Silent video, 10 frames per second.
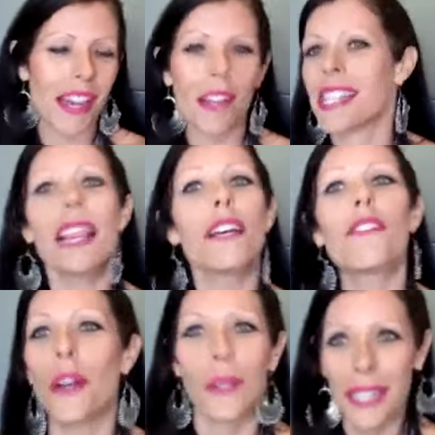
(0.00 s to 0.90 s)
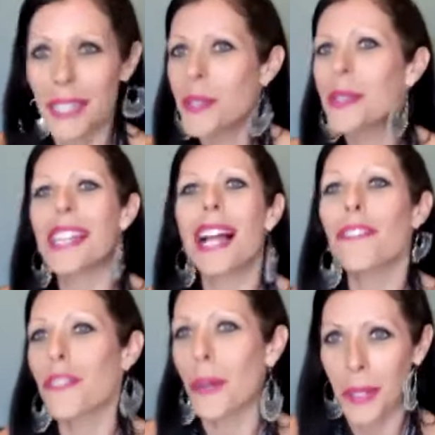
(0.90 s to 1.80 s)
a telephone, like a new
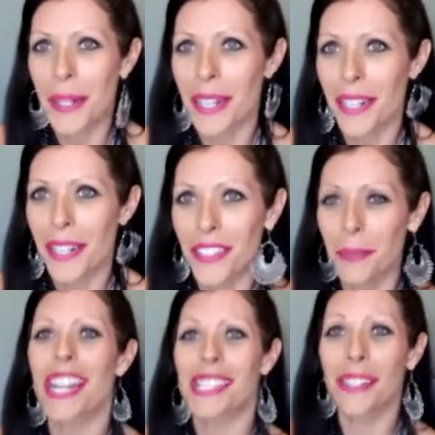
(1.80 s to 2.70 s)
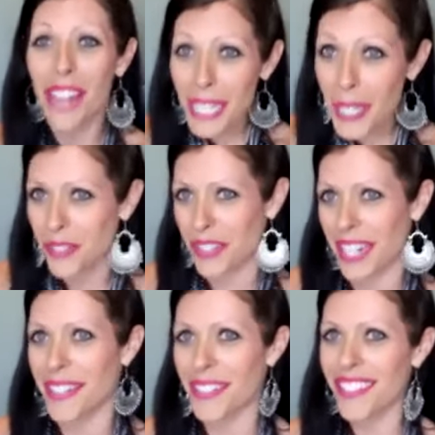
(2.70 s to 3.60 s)
cell phone or whatever, which has a value of $800.